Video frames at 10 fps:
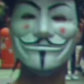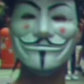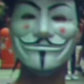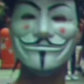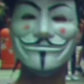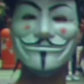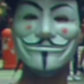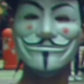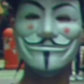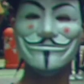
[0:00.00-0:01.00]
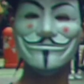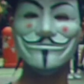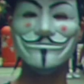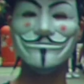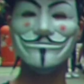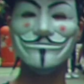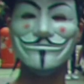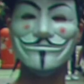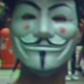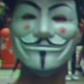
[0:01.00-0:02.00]

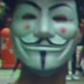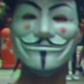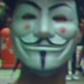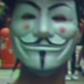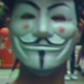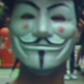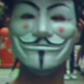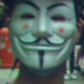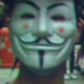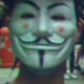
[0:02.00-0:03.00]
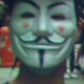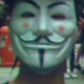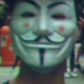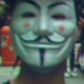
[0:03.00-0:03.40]
(not speaking)